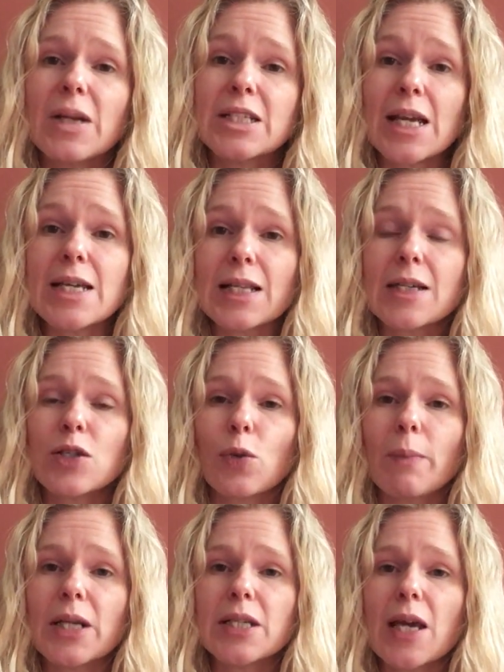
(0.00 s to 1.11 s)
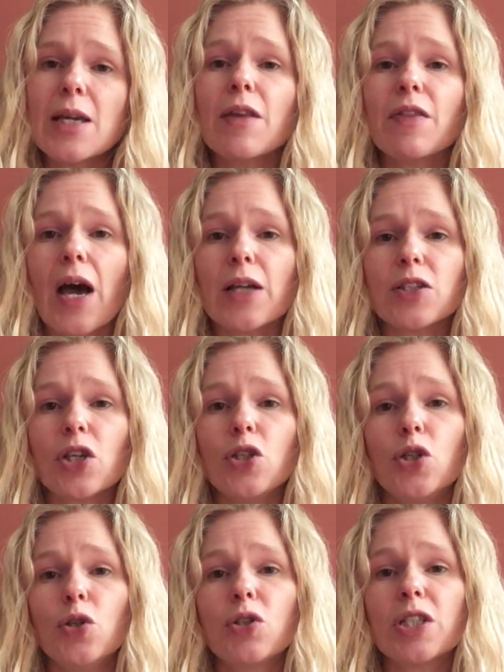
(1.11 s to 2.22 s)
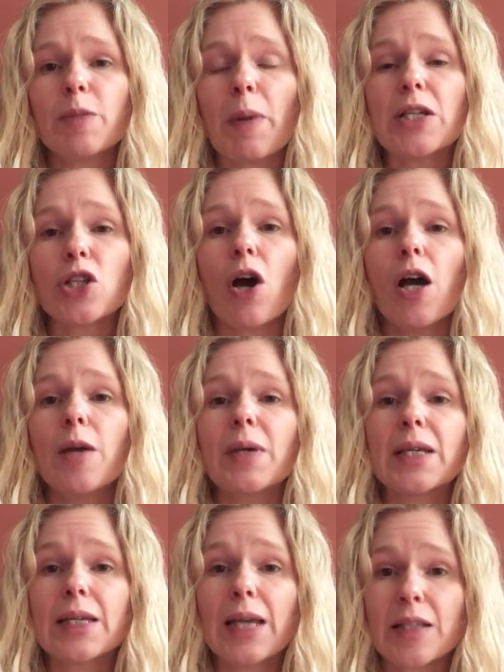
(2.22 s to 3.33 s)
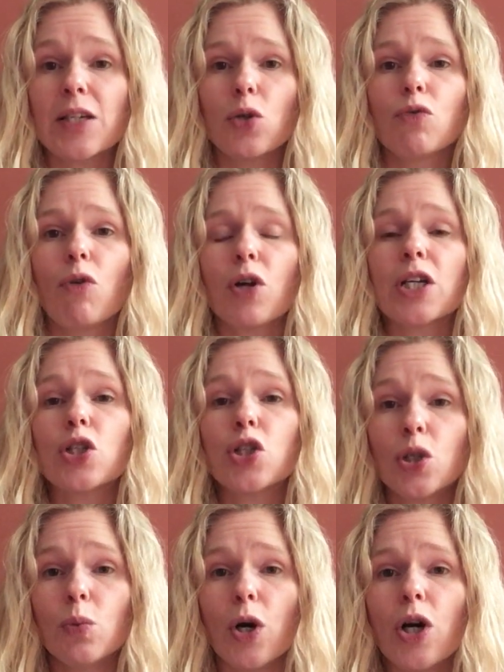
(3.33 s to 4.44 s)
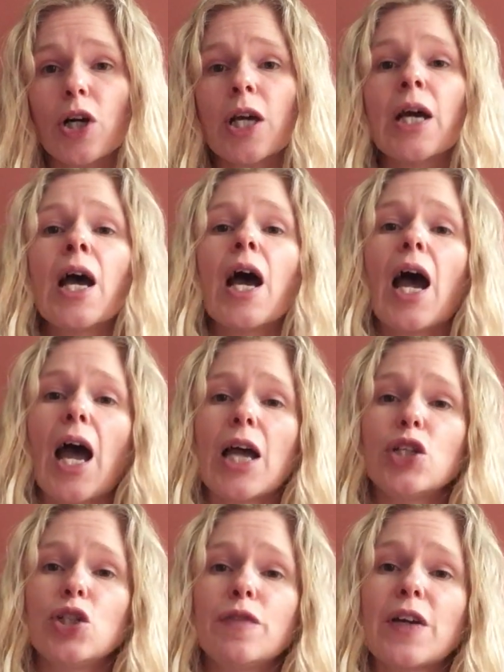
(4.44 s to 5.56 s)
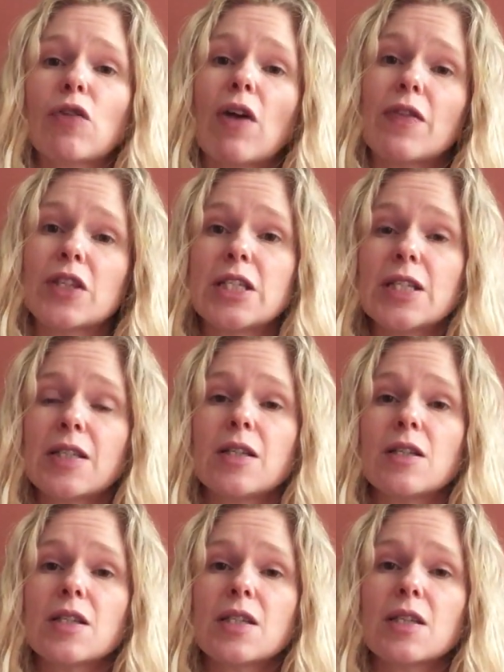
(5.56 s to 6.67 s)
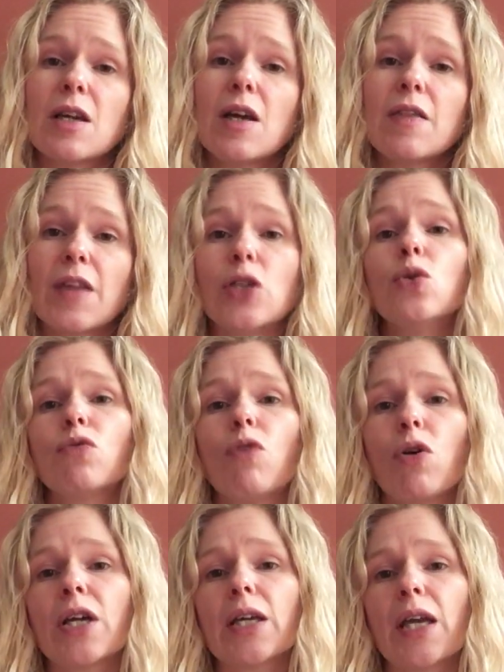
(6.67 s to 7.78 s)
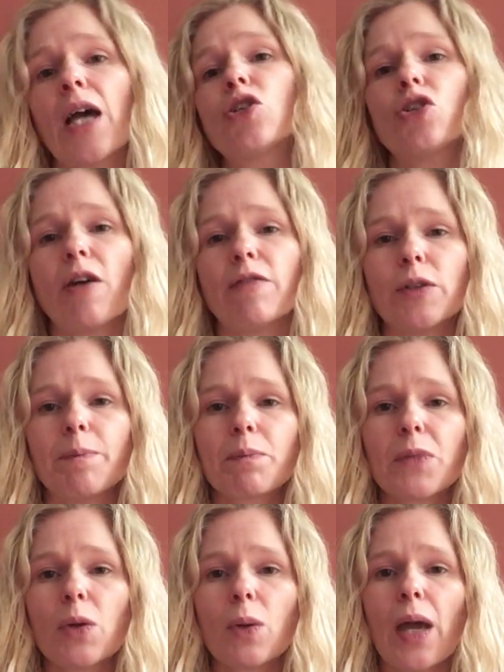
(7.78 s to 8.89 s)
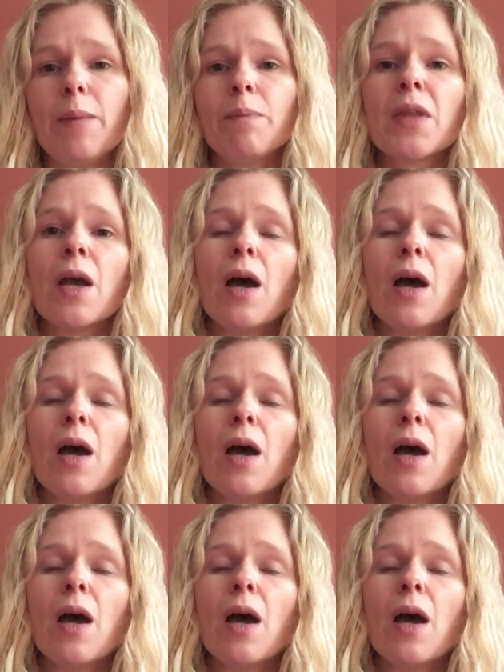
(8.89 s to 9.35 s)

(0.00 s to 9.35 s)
today's lesson on Monday that you spend time getting your rocket to work and you figure out the distance that your rocket can travel. Okay,